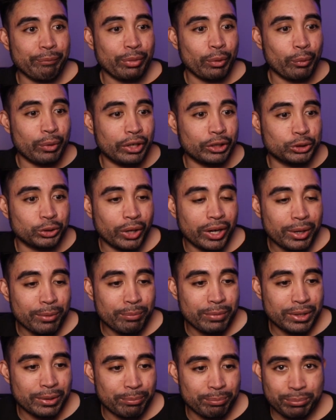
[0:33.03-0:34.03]
When you try to
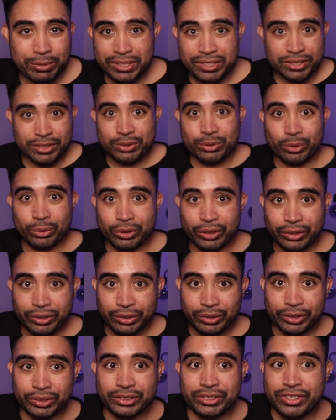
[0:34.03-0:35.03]
be a business owner,
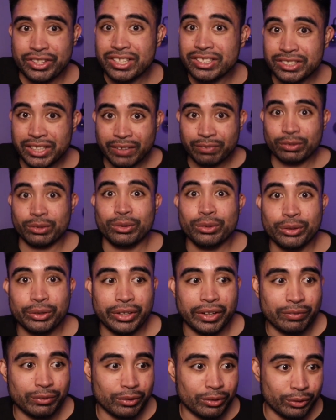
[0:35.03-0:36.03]
there's things you have to learn. You
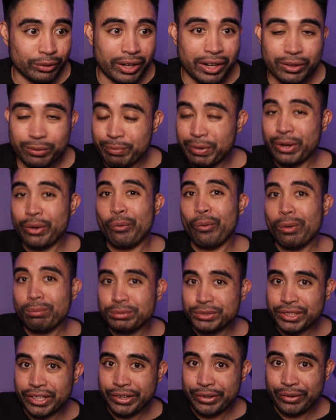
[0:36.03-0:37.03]
have to learn how to make a
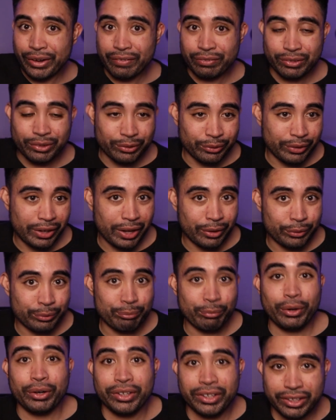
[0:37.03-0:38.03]
website. You have to learn how to
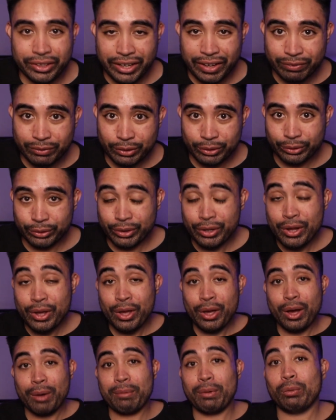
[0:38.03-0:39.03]
market. You have to learn
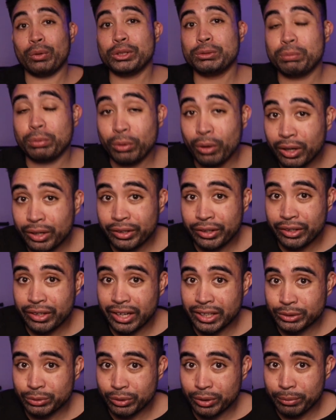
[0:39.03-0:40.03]
about which product you
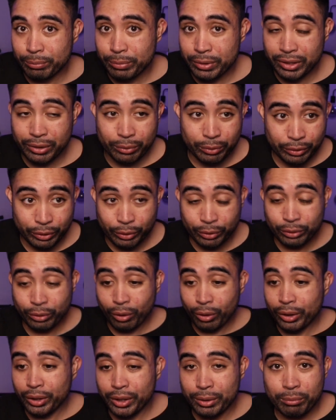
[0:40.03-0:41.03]
guys want to pick, your
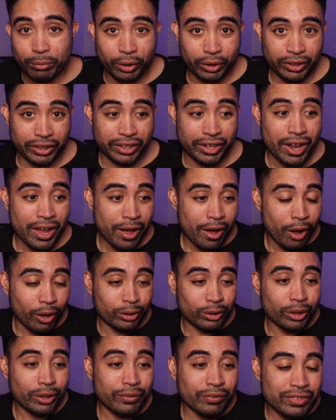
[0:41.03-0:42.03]
target market. A
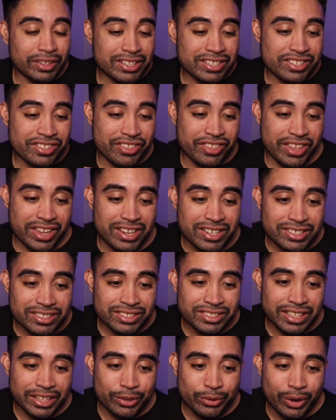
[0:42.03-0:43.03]
lot of these things
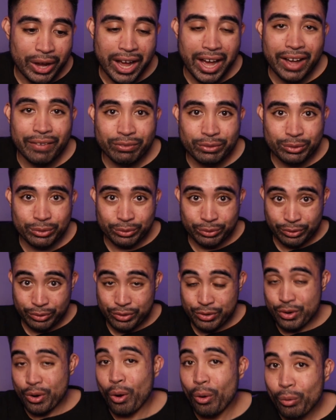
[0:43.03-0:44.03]
that you have to
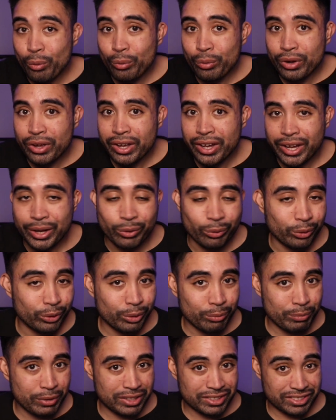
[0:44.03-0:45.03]
know in order
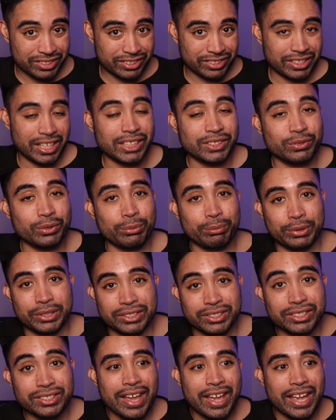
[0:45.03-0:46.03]
to be successful in
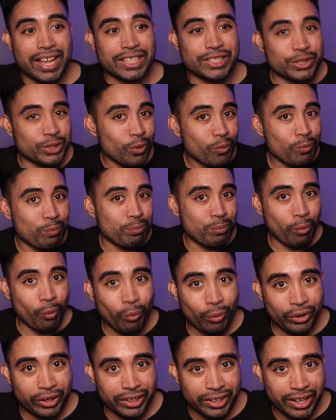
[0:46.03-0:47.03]
business, it's so
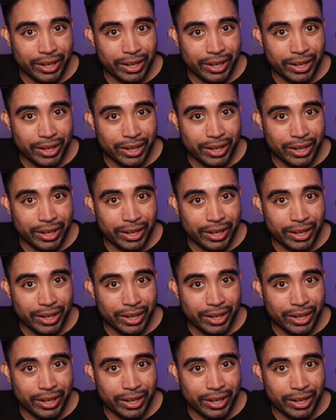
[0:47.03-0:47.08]
boring.